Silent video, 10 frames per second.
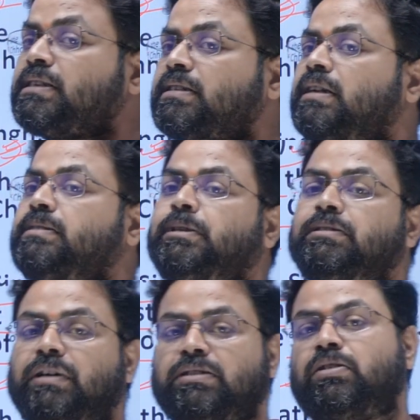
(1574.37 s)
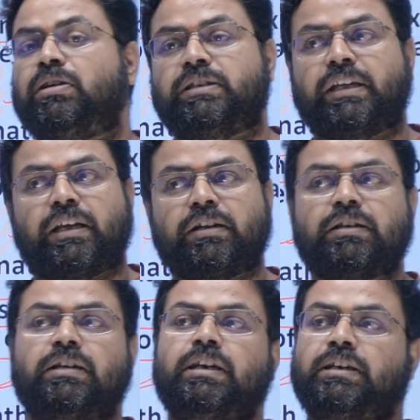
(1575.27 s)
this arrangement was not there,
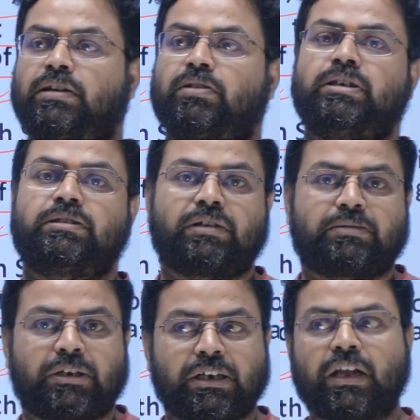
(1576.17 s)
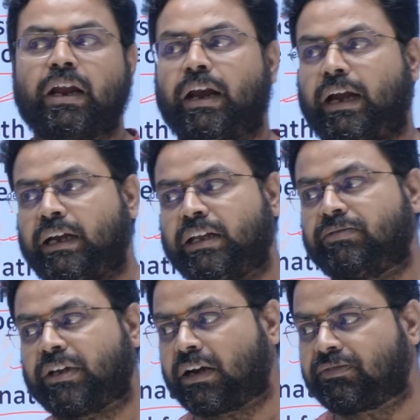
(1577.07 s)
later on it was made, and
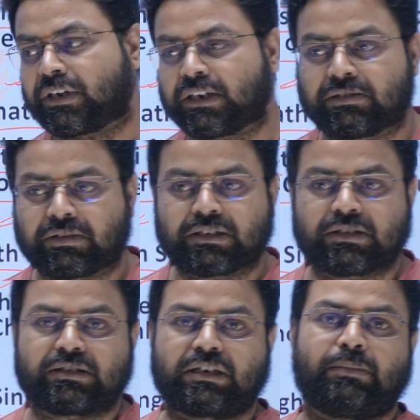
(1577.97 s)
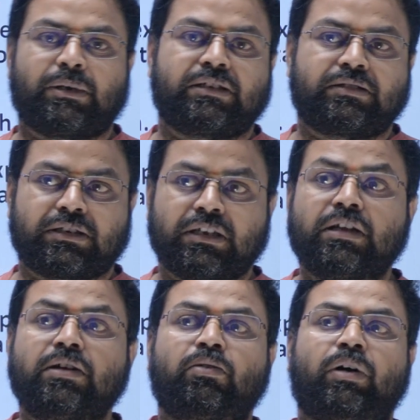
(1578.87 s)
even after it was established,
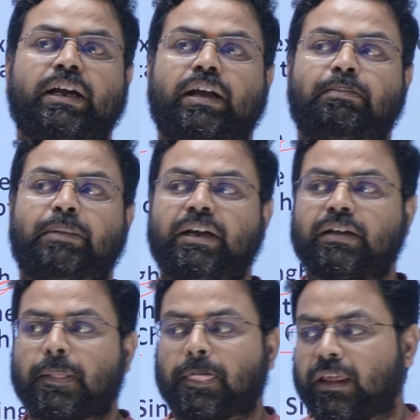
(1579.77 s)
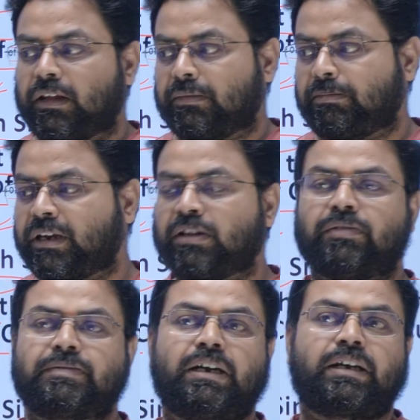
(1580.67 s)
what happened? Many
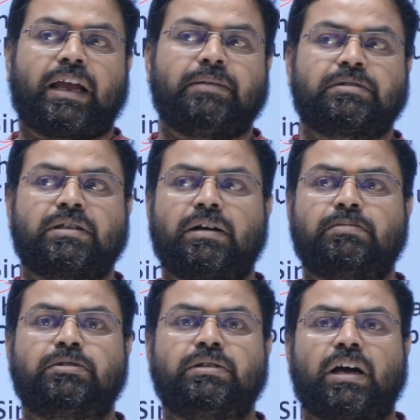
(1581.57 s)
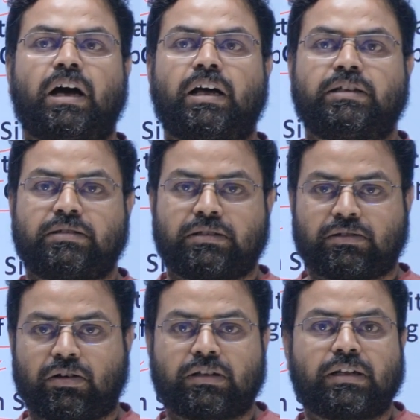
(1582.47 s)
of the times the Mundas
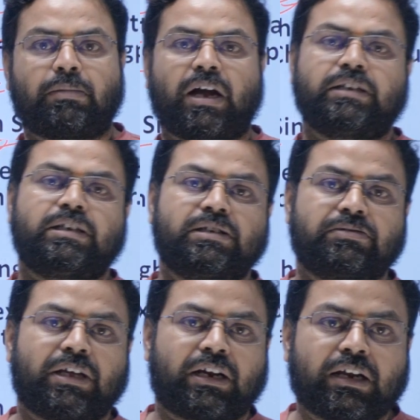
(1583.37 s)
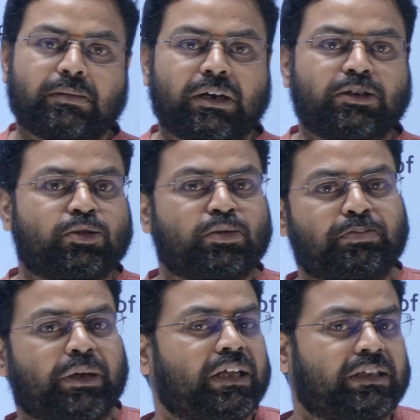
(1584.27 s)
or the Mankis were unable to
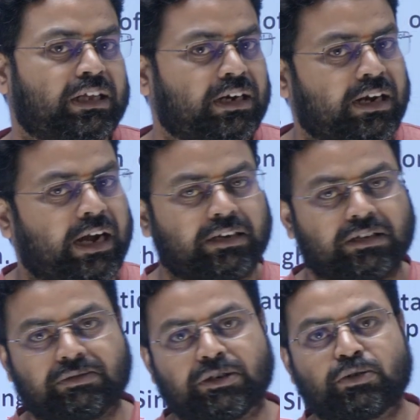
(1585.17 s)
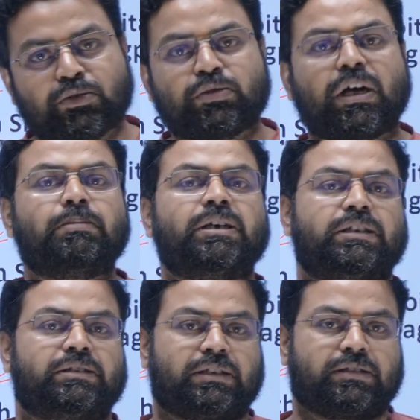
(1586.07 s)
pay their land revenue to the
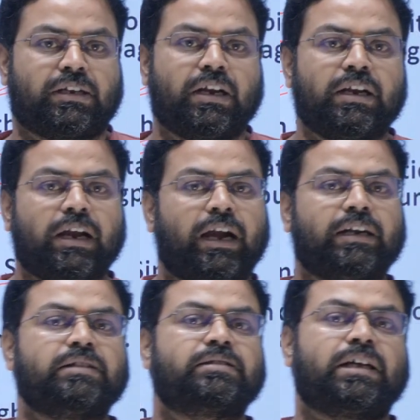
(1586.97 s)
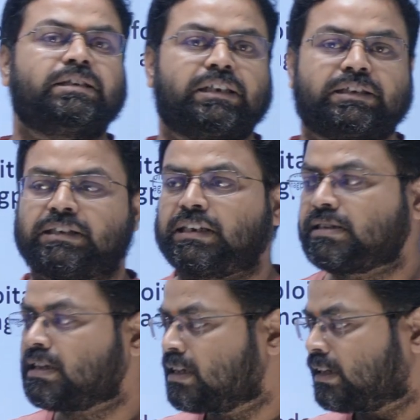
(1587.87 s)
Britishers, and in such
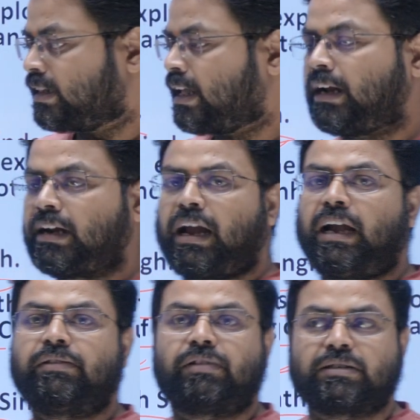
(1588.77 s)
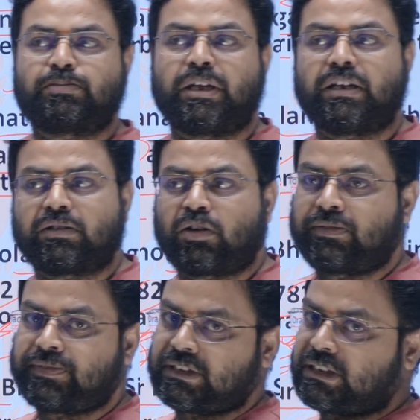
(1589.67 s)
cases their land was being
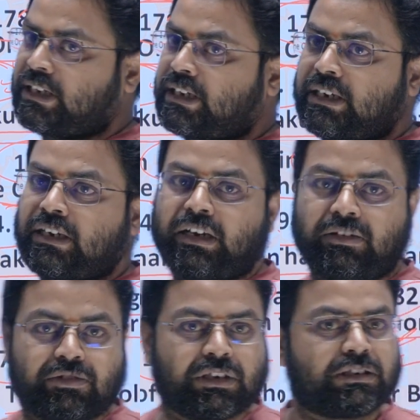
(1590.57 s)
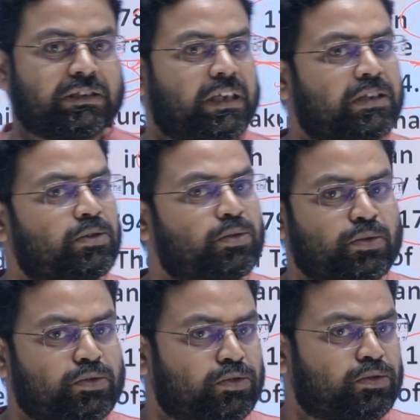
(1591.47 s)
confiscated, which they
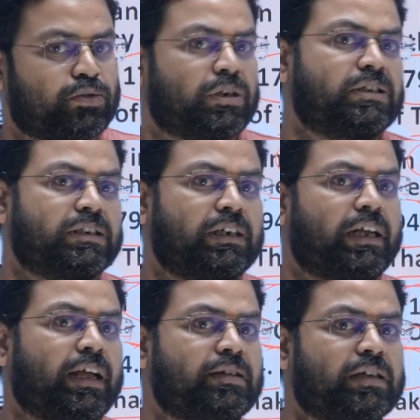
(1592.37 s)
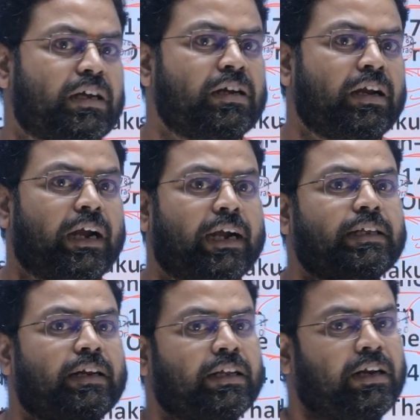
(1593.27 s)
used to consider as a
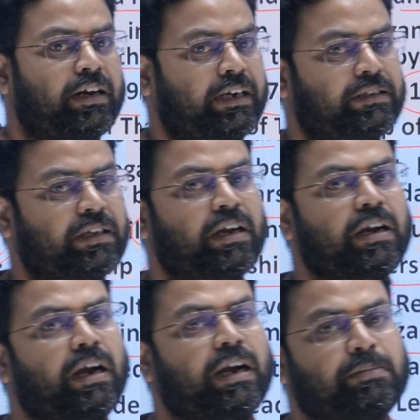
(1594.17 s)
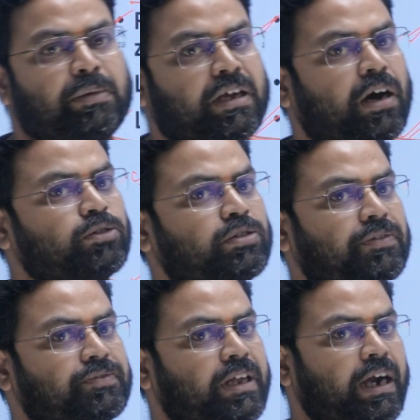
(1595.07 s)
eternal right, and because
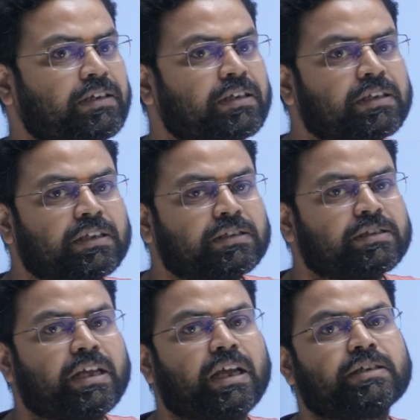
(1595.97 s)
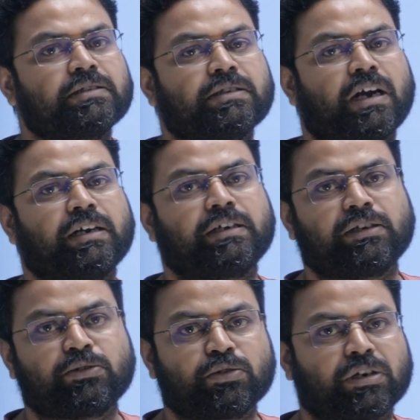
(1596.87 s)
of that they
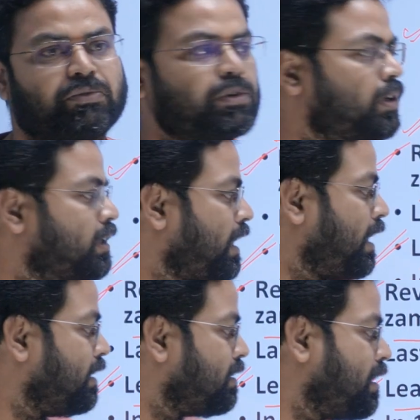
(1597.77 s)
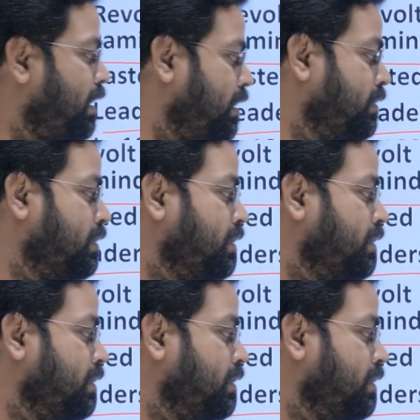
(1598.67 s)
started to revolt, and the